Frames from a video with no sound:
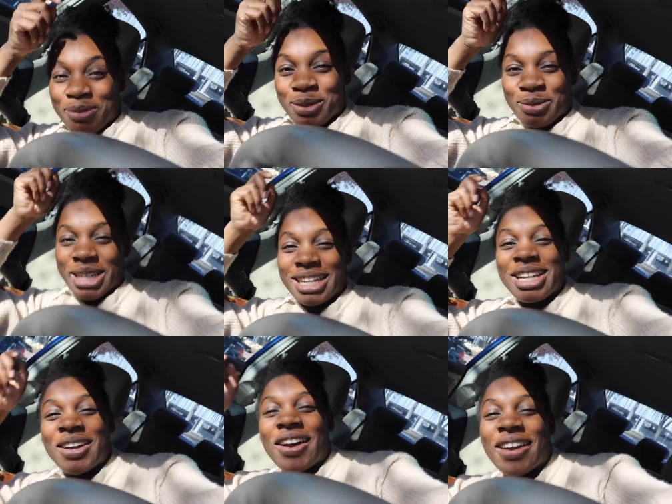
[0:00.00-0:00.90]
I'm gonna bring
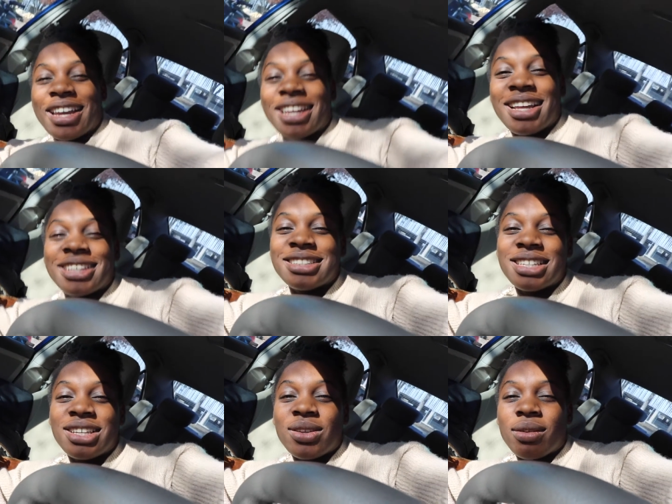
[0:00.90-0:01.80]
it.
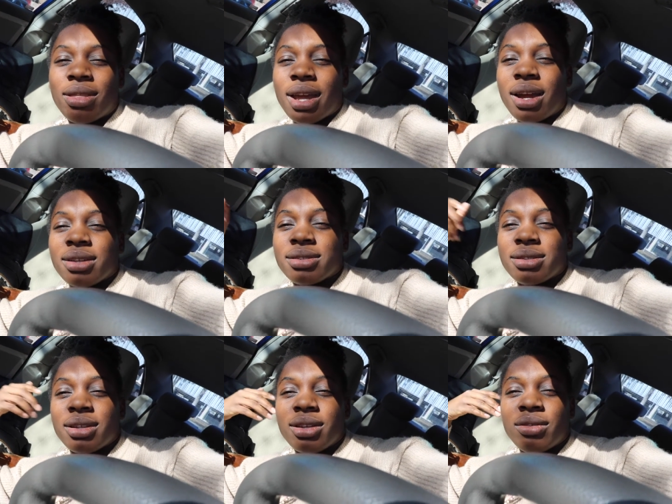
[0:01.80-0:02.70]
See you there.
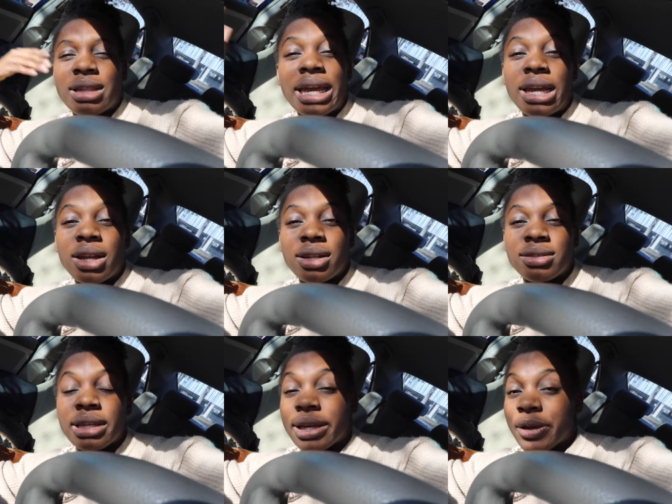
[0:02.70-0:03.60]
See you later.
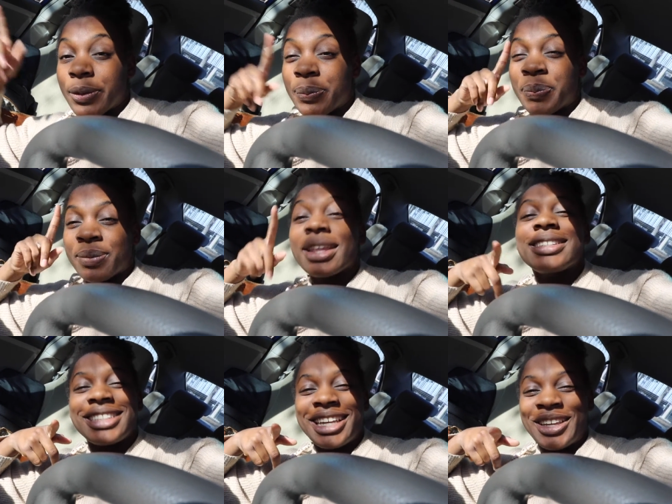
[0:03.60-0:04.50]
See you.
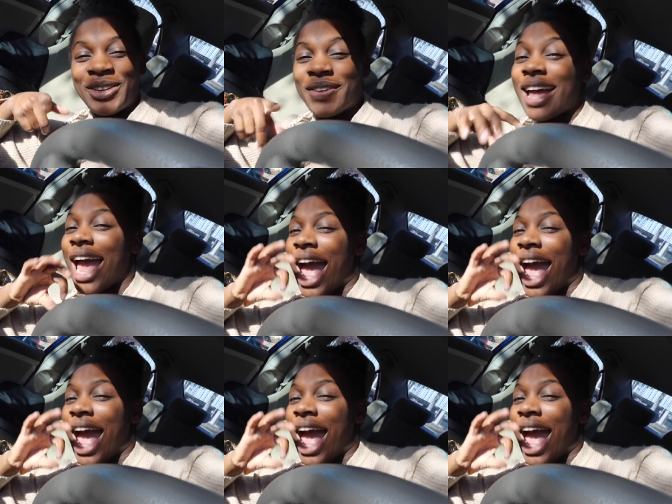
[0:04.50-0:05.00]
See you.